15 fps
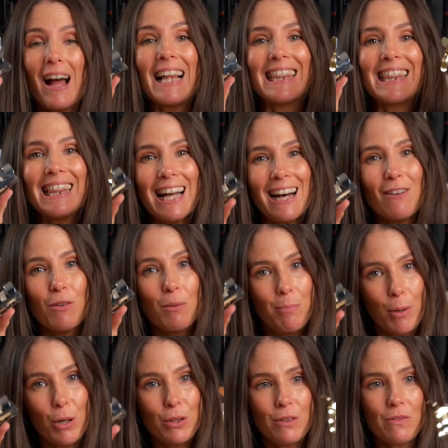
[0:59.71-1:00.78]
I love
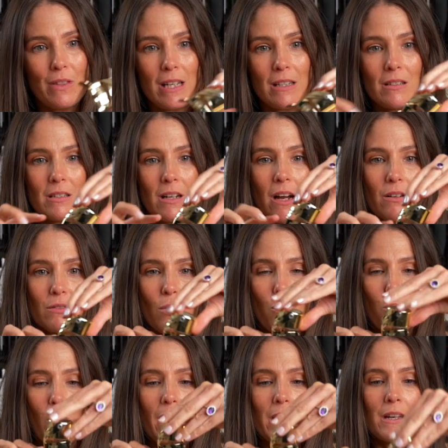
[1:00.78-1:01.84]
both of these styles.
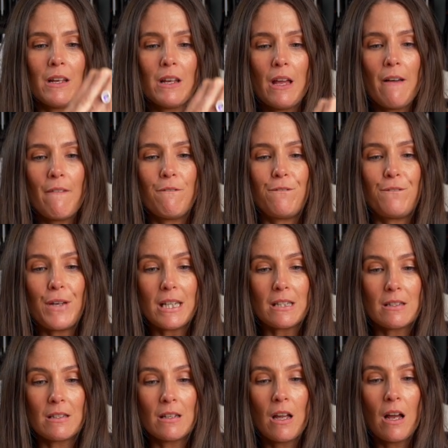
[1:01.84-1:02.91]
One
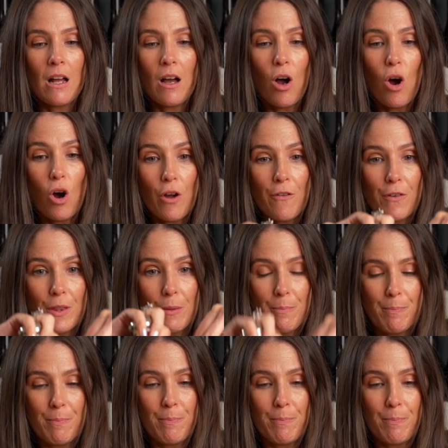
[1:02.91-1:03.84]
fits over the